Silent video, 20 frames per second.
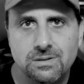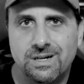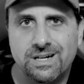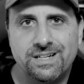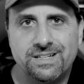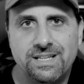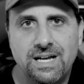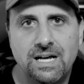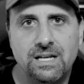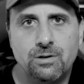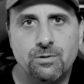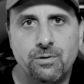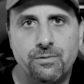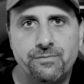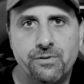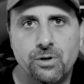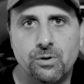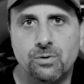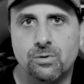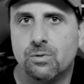Get down of
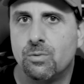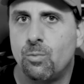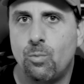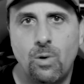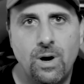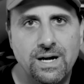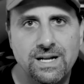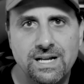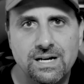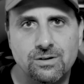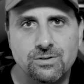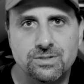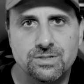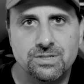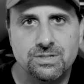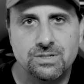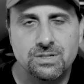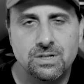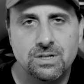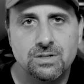review. Why
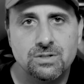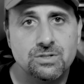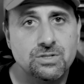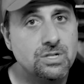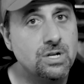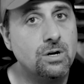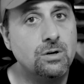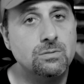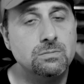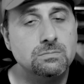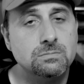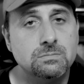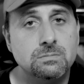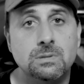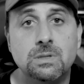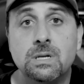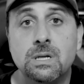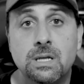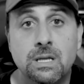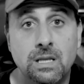else? So
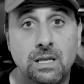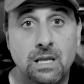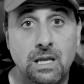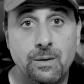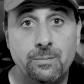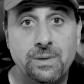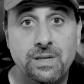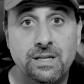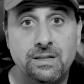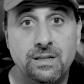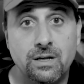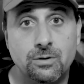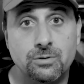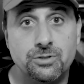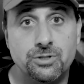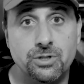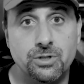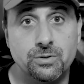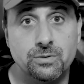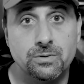let me
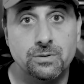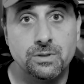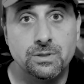indulge you.